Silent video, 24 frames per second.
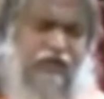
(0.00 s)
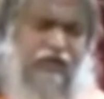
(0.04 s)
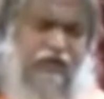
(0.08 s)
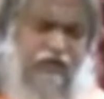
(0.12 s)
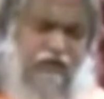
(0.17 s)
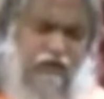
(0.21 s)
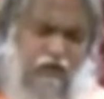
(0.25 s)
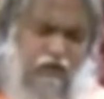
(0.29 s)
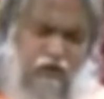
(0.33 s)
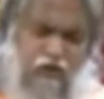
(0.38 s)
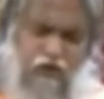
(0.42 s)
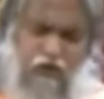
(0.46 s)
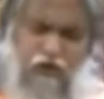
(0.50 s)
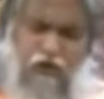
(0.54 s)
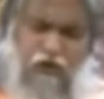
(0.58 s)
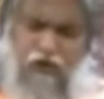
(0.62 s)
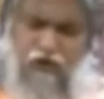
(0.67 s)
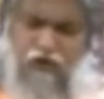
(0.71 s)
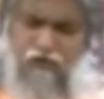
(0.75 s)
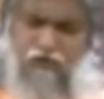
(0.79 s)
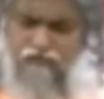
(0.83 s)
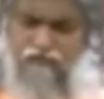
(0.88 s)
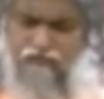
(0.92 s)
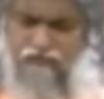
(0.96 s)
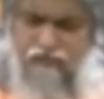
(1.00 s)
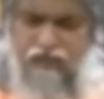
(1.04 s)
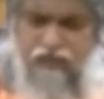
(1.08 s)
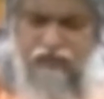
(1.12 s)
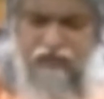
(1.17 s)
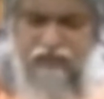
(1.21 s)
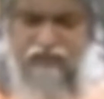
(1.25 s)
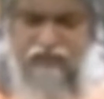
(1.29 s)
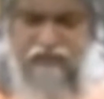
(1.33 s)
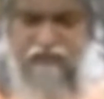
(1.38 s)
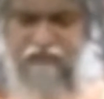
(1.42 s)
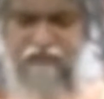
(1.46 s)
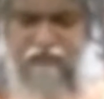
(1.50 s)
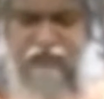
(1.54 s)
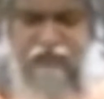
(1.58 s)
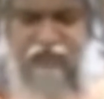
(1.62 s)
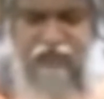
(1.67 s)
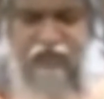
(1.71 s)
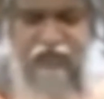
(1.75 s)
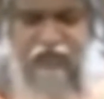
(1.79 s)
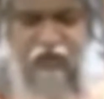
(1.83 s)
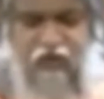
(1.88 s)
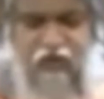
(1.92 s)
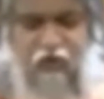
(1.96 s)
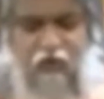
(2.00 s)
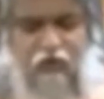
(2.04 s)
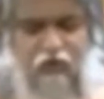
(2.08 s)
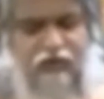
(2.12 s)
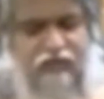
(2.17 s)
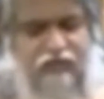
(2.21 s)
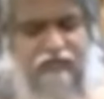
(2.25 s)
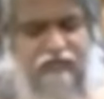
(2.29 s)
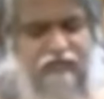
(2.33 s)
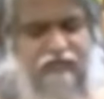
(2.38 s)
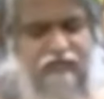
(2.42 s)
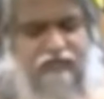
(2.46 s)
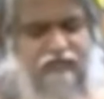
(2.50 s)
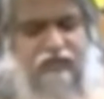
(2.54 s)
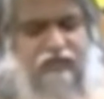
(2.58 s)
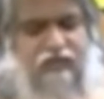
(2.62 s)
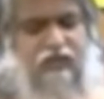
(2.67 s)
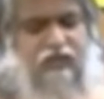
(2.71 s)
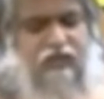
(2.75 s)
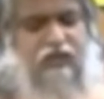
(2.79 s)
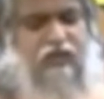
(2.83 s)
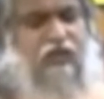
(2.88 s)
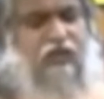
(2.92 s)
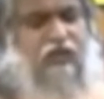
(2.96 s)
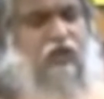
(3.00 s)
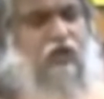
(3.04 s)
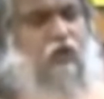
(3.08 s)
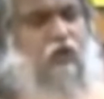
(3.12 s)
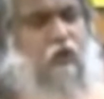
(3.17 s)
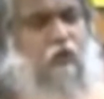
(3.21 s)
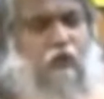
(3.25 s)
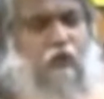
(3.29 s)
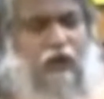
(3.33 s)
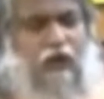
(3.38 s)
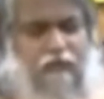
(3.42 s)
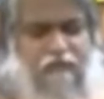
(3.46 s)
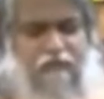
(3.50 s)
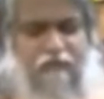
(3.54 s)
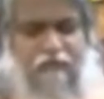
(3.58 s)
Let all flesh be quiet. Wait